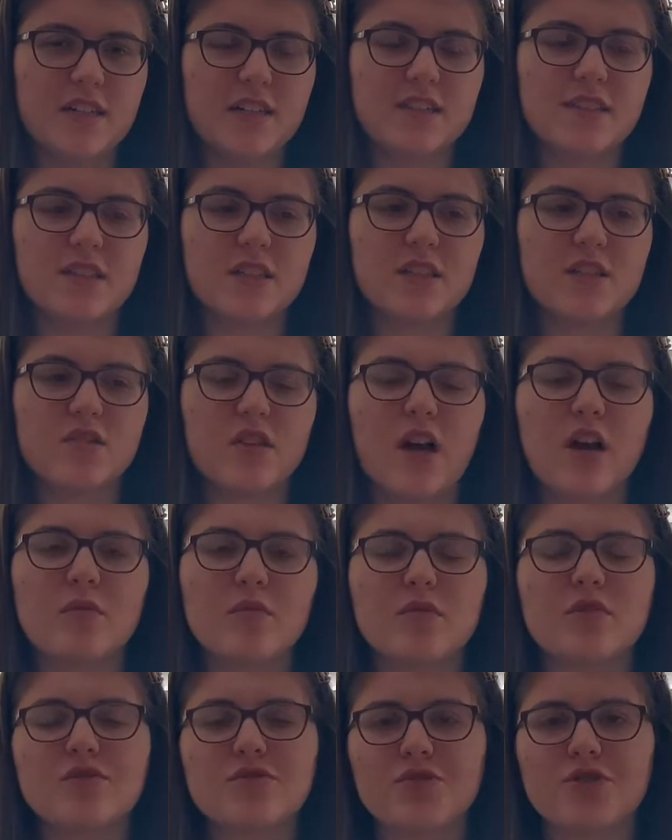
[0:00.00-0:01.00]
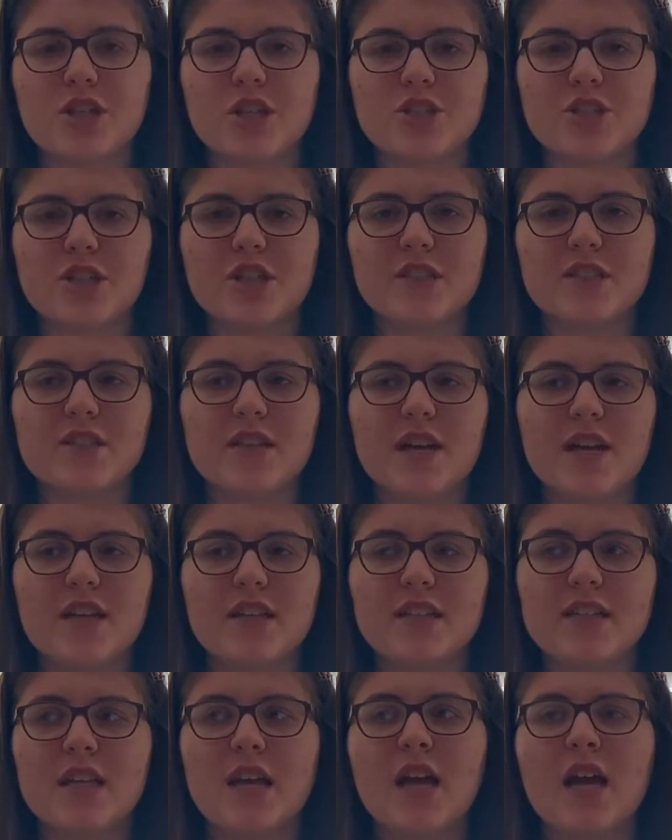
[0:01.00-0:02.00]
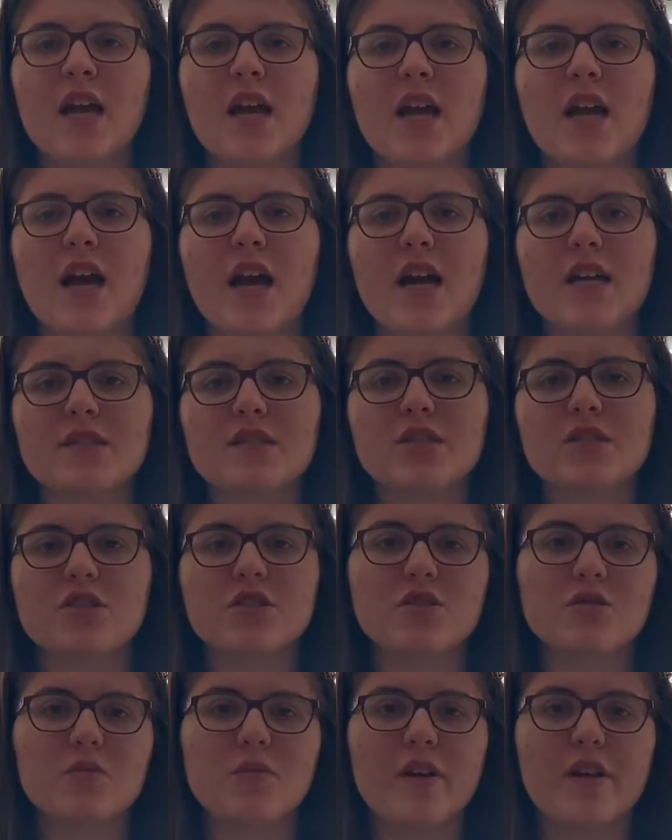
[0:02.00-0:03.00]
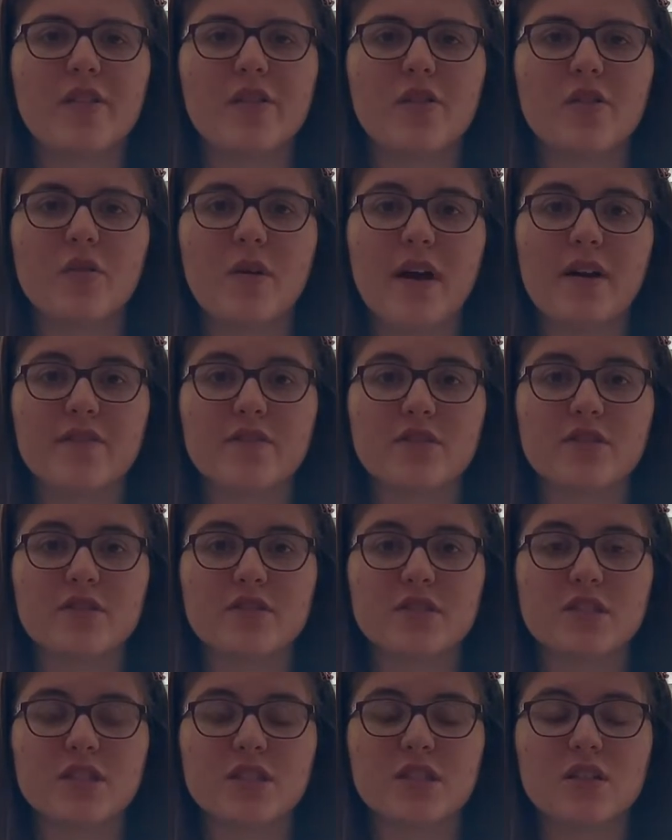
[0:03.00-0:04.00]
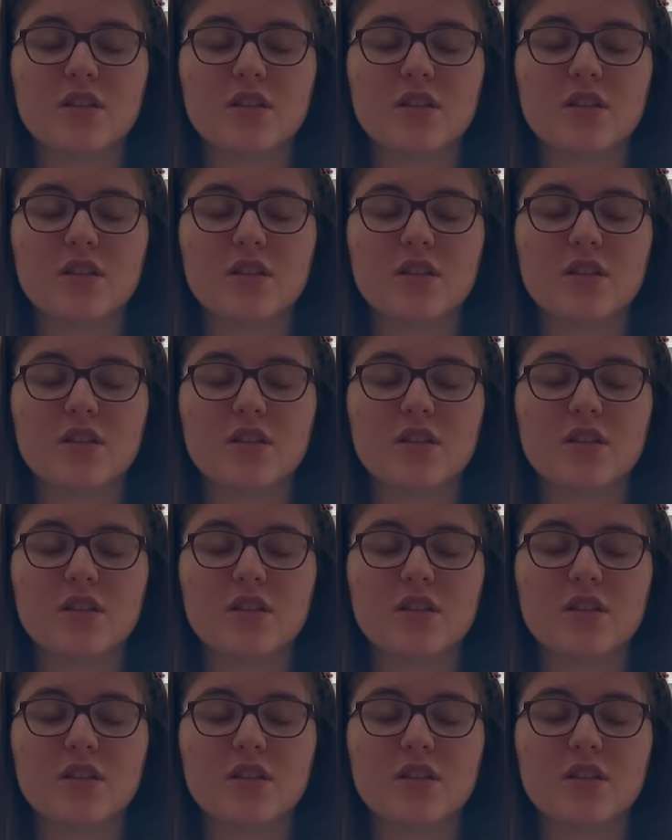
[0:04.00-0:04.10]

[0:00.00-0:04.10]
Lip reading: It's a lot more nutritious, and it has to do with whoever's,